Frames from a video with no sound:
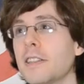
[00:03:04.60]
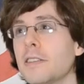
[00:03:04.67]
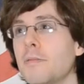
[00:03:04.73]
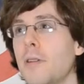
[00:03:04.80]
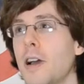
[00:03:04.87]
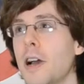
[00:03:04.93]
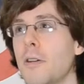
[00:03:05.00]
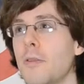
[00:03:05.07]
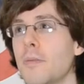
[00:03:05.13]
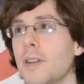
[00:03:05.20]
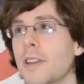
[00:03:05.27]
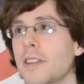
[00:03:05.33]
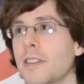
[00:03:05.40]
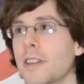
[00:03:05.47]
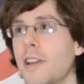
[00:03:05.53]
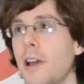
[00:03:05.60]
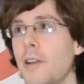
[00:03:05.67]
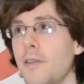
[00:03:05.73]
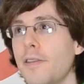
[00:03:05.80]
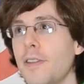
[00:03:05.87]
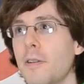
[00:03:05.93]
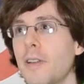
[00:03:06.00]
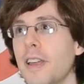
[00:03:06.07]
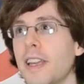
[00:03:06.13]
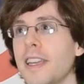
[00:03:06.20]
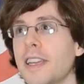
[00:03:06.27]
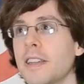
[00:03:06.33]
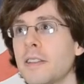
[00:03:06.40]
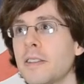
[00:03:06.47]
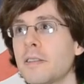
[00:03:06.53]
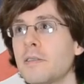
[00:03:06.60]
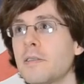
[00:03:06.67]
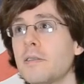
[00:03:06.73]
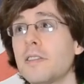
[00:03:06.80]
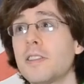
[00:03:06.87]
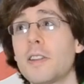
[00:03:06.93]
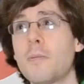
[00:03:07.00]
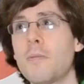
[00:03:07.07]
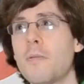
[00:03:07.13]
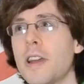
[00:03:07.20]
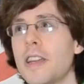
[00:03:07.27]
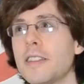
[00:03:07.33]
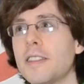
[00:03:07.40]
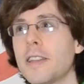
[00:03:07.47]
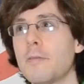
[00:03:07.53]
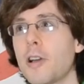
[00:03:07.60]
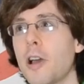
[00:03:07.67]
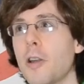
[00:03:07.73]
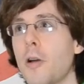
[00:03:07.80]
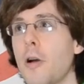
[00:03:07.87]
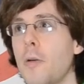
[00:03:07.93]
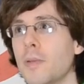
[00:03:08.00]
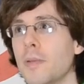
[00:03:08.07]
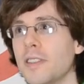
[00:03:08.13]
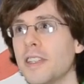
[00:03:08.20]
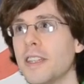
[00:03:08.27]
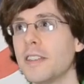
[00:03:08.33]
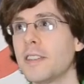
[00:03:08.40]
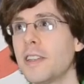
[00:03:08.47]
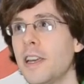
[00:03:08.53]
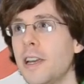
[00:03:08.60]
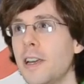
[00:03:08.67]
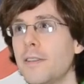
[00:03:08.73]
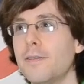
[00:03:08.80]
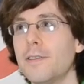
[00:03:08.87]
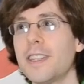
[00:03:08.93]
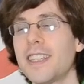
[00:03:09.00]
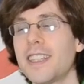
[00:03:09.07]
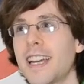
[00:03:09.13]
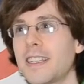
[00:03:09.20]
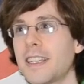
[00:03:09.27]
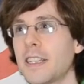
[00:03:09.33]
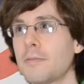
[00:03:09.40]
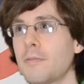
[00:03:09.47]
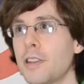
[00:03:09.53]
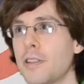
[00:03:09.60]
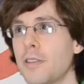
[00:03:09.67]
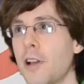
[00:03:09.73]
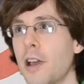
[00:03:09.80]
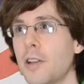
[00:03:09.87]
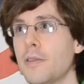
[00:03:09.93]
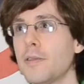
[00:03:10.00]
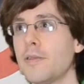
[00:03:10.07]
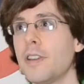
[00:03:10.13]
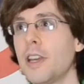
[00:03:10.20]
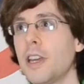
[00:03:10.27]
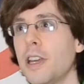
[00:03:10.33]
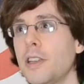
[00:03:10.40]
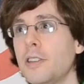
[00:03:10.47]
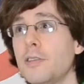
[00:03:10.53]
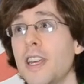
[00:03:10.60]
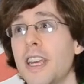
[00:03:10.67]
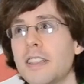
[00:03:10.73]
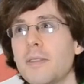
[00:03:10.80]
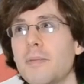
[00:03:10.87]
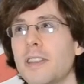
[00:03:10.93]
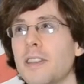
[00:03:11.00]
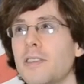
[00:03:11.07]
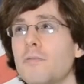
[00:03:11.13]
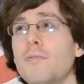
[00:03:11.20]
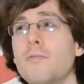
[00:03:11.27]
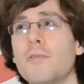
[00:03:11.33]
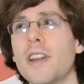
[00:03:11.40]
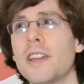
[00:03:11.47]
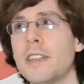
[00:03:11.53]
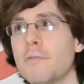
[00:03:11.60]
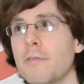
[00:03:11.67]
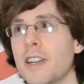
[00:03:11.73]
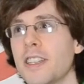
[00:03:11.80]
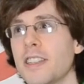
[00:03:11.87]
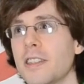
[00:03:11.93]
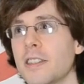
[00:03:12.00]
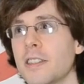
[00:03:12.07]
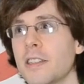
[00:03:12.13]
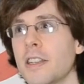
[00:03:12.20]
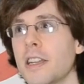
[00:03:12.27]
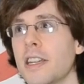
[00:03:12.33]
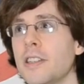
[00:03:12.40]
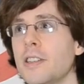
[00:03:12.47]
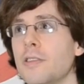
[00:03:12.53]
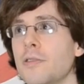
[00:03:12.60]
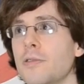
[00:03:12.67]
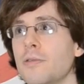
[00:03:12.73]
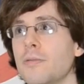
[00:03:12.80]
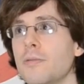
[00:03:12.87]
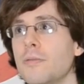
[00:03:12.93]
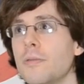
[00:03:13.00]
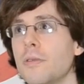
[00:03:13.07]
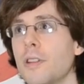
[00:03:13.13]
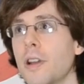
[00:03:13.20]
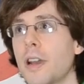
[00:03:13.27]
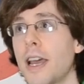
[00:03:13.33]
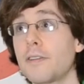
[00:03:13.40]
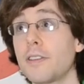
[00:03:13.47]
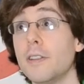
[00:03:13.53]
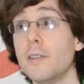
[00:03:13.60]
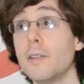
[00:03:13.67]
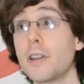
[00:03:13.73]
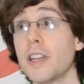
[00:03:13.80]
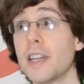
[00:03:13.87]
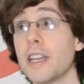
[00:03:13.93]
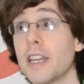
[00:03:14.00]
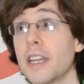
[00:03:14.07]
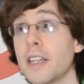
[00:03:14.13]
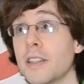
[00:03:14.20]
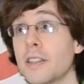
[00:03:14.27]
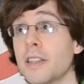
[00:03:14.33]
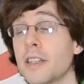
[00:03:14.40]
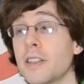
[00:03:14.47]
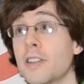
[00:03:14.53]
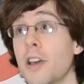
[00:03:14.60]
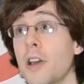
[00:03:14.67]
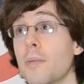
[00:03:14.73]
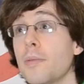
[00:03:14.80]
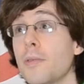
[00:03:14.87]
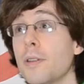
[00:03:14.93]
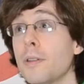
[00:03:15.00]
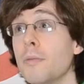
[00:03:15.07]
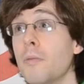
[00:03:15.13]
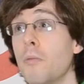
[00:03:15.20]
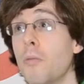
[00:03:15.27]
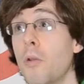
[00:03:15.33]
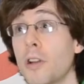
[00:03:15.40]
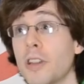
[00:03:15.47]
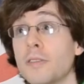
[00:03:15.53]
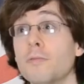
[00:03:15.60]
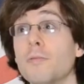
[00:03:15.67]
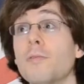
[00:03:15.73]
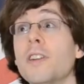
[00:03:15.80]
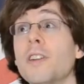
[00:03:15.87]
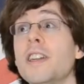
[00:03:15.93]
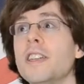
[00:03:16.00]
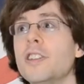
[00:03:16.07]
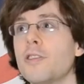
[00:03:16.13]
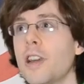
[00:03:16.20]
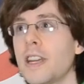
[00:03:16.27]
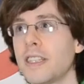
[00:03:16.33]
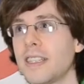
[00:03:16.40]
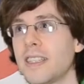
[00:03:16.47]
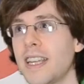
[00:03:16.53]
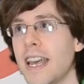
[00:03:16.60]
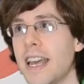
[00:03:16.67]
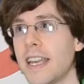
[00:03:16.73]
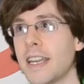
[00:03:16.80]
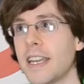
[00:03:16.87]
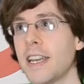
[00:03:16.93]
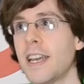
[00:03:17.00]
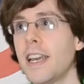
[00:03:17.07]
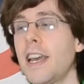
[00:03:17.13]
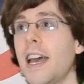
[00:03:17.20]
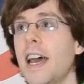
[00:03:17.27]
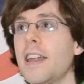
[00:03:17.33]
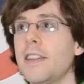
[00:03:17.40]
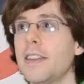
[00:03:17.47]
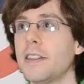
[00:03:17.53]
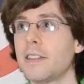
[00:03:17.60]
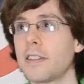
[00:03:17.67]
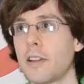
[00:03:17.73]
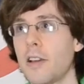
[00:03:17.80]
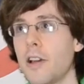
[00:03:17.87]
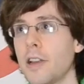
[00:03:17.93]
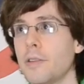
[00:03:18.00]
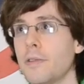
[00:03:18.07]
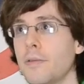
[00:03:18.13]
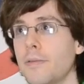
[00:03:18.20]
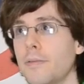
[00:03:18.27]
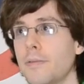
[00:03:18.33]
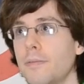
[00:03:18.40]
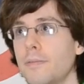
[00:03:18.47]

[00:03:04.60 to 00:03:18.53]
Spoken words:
as well, because I kind of felt like in some ways they were kind of opposites. Voice acting is where you take something that's already written and you kind of have to look at it and interpret what it's really trying to say, and then to kind of